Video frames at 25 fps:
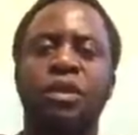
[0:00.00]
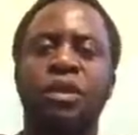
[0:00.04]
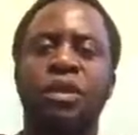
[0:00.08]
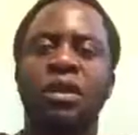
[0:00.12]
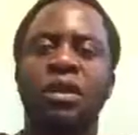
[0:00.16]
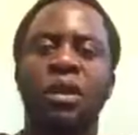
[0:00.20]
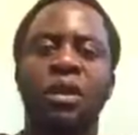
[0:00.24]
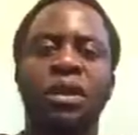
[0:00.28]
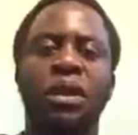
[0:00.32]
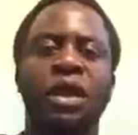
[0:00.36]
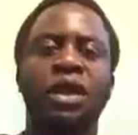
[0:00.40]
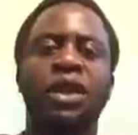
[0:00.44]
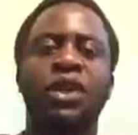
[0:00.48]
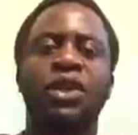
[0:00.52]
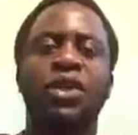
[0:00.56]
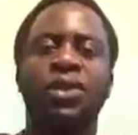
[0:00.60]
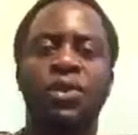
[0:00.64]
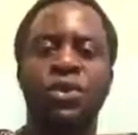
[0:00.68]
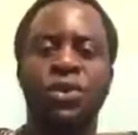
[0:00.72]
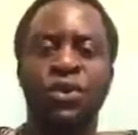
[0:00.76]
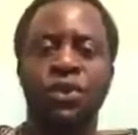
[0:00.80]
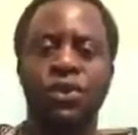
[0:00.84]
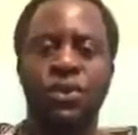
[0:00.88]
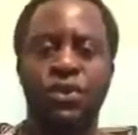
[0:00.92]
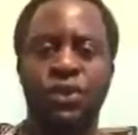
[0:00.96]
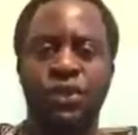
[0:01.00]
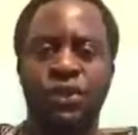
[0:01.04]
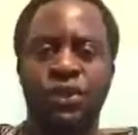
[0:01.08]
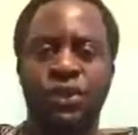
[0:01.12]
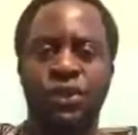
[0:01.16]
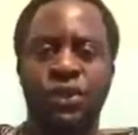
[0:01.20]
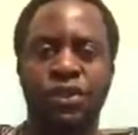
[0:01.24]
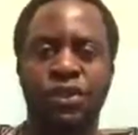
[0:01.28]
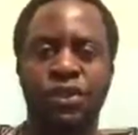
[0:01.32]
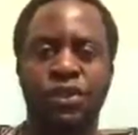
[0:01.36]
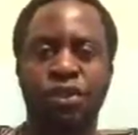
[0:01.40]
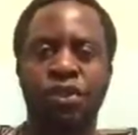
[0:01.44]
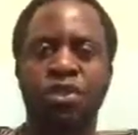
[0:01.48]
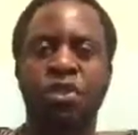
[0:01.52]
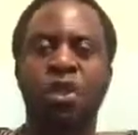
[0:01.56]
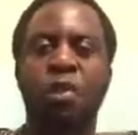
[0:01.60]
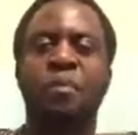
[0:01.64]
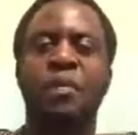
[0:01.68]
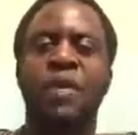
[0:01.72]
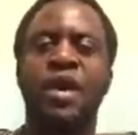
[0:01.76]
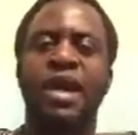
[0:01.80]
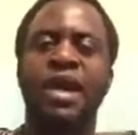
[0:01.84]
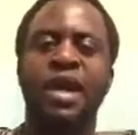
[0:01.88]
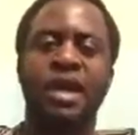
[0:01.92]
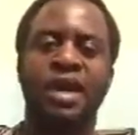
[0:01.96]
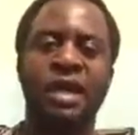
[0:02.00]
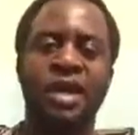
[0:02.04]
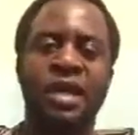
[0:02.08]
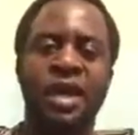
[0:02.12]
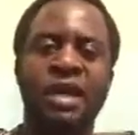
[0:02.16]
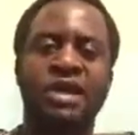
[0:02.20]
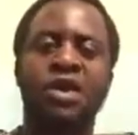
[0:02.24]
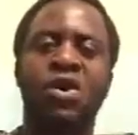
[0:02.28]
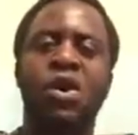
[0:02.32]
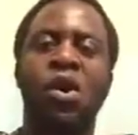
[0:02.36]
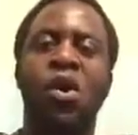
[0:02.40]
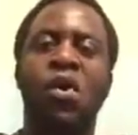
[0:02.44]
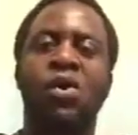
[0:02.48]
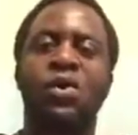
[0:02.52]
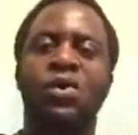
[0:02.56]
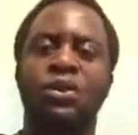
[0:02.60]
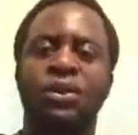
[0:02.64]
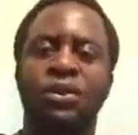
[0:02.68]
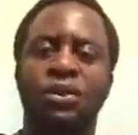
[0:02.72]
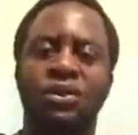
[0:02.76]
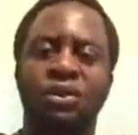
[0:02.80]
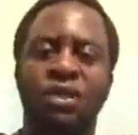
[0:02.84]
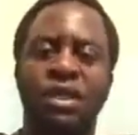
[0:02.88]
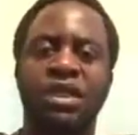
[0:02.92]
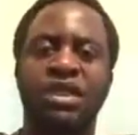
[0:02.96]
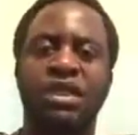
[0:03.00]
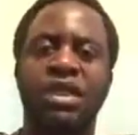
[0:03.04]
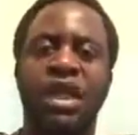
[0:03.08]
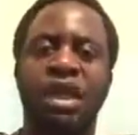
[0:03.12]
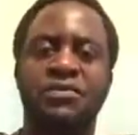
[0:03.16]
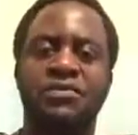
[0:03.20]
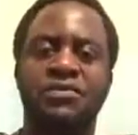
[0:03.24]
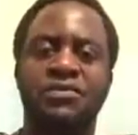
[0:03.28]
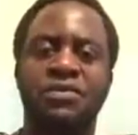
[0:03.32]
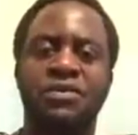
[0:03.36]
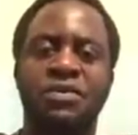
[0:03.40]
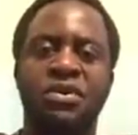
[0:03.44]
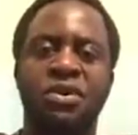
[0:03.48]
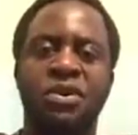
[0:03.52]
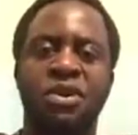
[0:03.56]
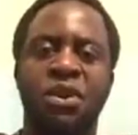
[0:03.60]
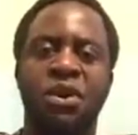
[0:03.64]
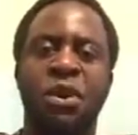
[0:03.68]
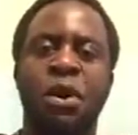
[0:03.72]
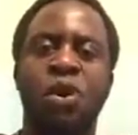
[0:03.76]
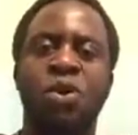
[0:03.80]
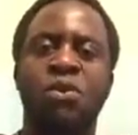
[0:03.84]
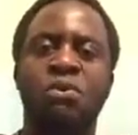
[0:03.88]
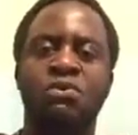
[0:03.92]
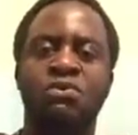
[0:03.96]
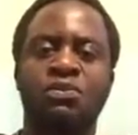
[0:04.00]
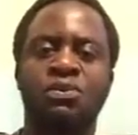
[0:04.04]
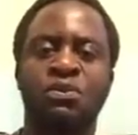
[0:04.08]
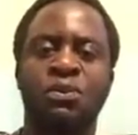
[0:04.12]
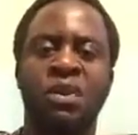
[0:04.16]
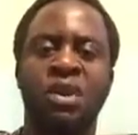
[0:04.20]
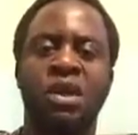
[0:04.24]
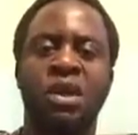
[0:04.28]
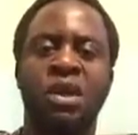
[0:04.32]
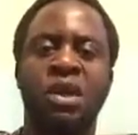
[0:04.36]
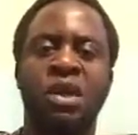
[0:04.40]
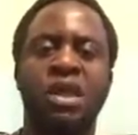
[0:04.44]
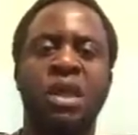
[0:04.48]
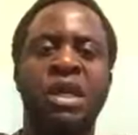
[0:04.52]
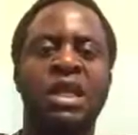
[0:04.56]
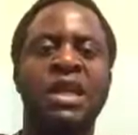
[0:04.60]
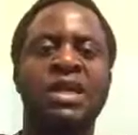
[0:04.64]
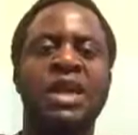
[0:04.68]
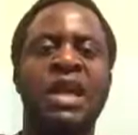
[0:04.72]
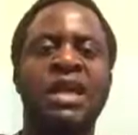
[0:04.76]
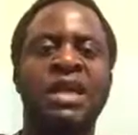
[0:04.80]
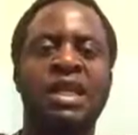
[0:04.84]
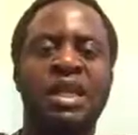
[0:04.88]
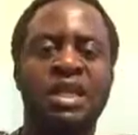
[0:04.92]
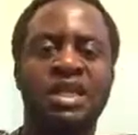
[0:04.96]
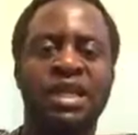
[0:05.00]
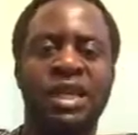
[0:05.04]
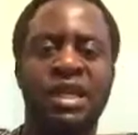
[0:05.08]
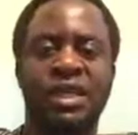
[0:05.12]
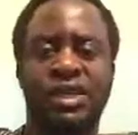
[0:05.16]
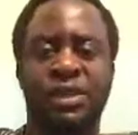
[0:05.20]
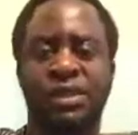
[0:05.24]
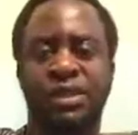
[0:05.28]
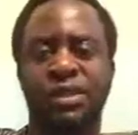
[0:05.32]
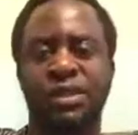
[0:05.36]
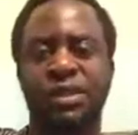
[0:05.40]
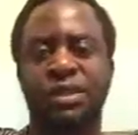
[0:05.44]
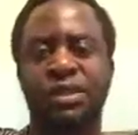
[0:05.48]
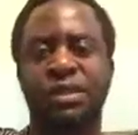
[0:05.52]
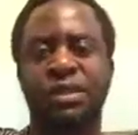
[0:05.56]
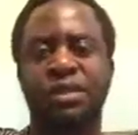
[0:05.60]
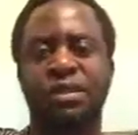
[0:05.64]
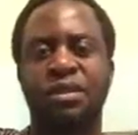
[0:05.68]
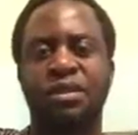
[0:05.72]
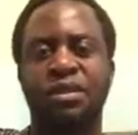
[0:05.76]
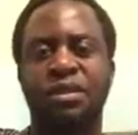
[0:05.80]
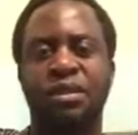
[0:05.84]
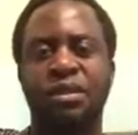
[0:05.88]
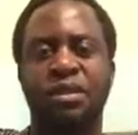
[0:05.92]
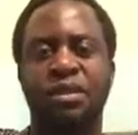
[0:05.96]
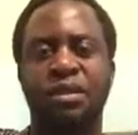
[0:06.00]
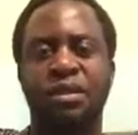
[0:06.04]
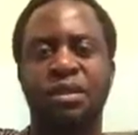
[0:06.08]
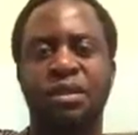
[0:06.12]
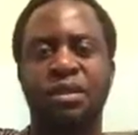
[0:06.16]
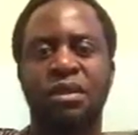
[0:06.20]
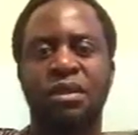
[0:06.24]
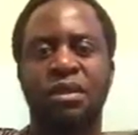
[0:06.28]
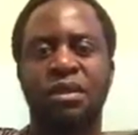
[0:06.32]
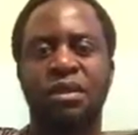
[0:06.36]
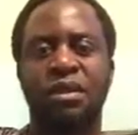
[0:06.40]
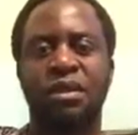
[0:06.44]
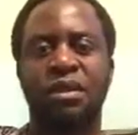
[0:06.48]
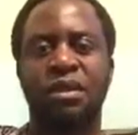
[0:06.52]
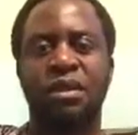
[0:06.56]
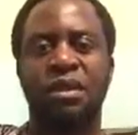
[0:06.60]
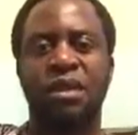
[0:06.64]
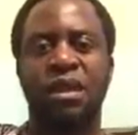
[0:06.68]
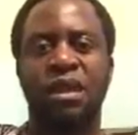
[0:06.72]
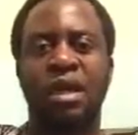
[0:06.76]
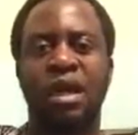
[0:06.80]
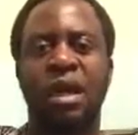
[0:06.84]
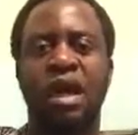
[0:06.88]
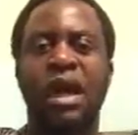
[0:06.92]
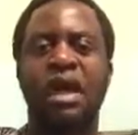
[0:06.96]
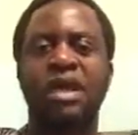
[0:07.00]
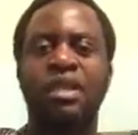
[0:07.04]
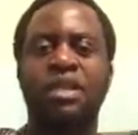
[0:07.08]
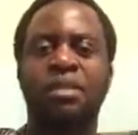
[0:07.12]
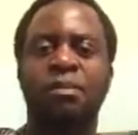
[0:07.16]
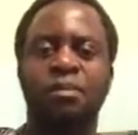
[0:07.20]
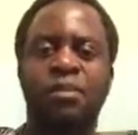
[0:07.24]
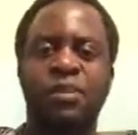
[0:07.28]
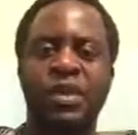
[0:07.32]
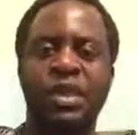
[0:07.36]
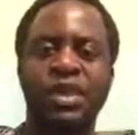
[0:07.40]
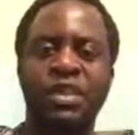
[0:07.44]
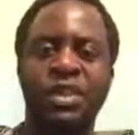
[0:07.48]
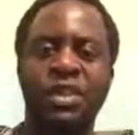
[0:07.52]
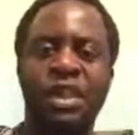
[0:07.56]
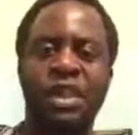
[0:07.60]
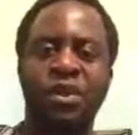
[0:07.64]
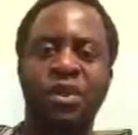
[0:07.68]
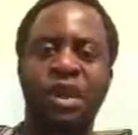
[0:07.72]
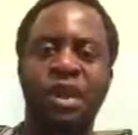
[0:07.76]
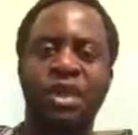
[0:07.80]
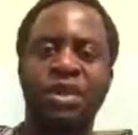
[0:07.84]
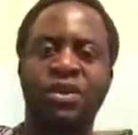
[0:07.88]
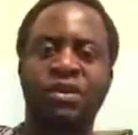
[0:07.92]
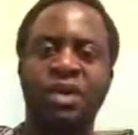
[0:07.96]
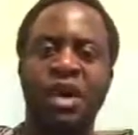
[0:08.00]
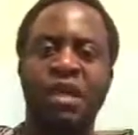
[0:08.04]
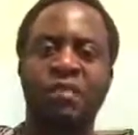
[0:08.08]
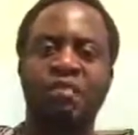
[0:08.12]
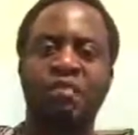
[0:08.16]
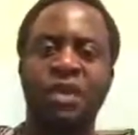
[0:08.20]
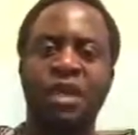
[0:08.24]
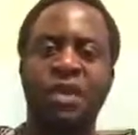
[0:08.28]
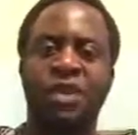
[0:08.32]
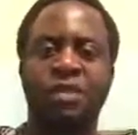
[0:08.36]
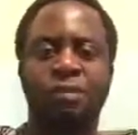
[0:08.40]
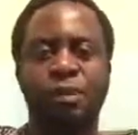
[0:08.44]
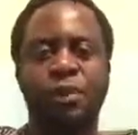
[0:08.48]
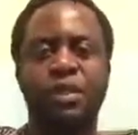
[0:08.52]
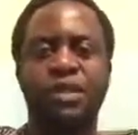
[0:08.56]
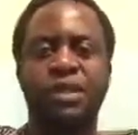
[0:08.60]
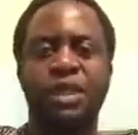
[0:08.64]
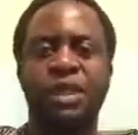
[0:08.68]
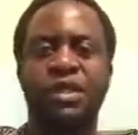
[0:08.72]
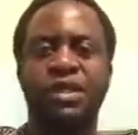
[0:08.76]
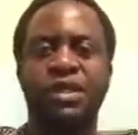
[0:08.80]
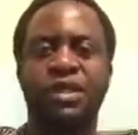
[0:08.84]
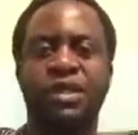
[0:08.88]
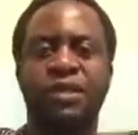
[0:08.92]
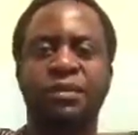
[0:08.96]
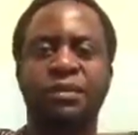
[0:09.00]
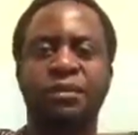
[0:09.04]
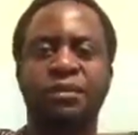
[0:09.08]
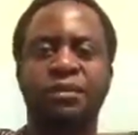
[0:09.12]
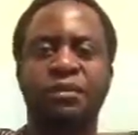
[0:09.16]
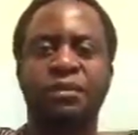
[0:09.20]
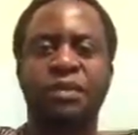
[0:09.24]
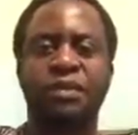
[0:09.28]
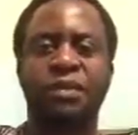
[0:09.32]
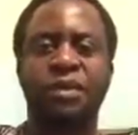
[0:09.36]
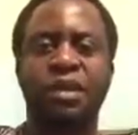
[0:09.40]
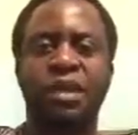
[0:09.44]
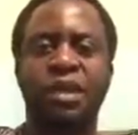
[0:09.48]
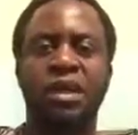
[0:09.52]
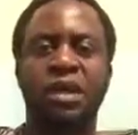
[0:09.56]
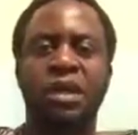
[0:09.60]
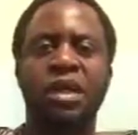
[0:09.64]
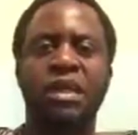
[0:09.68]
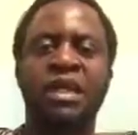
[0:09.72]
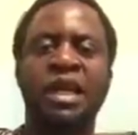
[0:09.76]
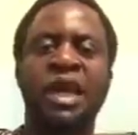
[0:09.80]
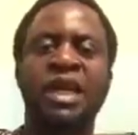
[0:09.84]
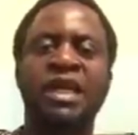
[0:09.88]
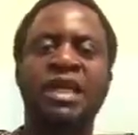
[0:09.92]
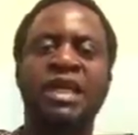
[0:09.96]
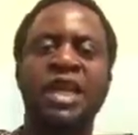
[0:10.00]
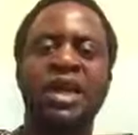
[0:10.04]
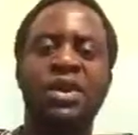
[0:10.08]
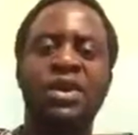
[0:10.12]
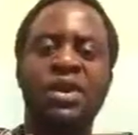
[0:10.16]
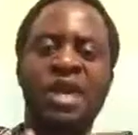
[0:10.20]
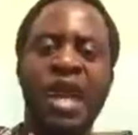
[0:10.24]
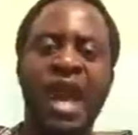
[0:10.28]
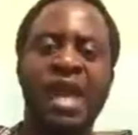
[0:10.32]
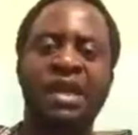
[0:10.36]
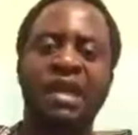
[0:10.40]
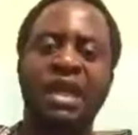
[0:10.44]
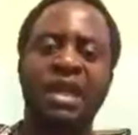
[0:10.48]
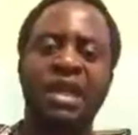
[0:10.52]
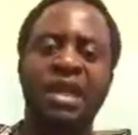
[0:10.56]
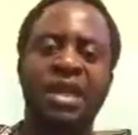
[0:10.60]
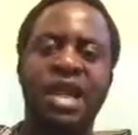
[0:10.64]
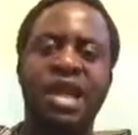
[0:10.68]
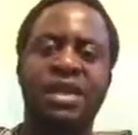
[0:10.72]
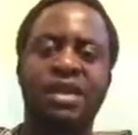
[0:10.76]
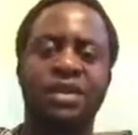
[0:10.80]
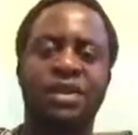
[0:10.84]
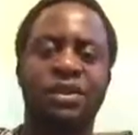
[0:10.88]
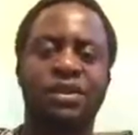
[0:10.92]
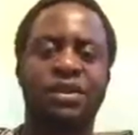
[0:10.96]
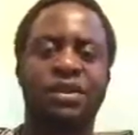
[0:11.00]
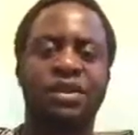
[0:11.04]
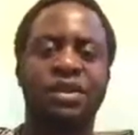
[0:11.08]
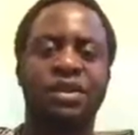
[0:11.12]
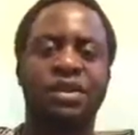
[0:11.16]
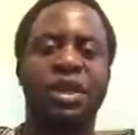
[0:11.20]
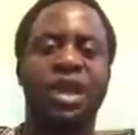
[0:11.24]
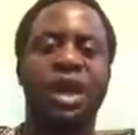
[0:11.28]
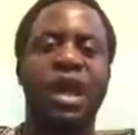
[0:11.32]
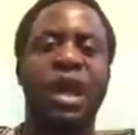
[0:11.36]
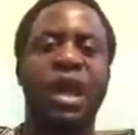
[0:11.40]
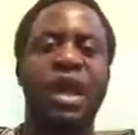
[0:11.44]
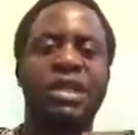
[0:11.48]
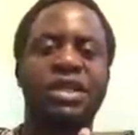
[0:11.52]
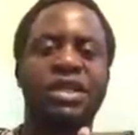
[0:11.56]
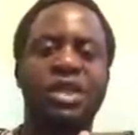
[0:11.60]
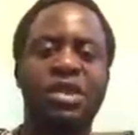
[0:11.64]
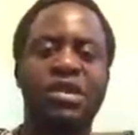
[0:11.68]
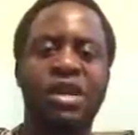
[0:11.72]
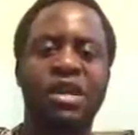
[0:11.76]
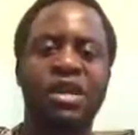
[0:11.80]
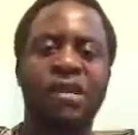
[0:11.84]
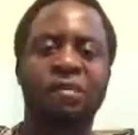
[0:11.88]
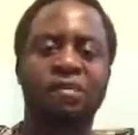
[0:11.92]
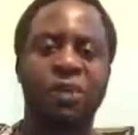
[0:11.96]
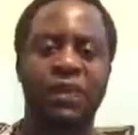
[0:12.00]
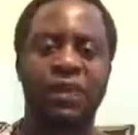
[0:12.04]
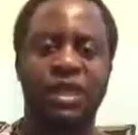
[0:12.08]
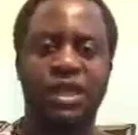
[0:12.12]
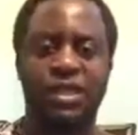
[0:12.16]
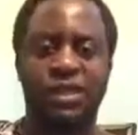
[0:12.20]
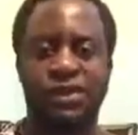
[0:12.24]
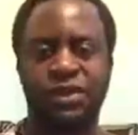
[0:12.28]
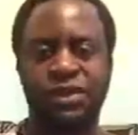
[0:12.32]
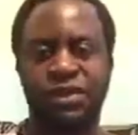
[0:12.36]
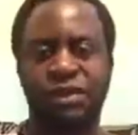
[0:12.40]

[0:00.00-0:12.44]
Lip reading: the huge pay that goes to the staff of the United Nations. As President Donald Trump has put it, that the United Nations has great potential.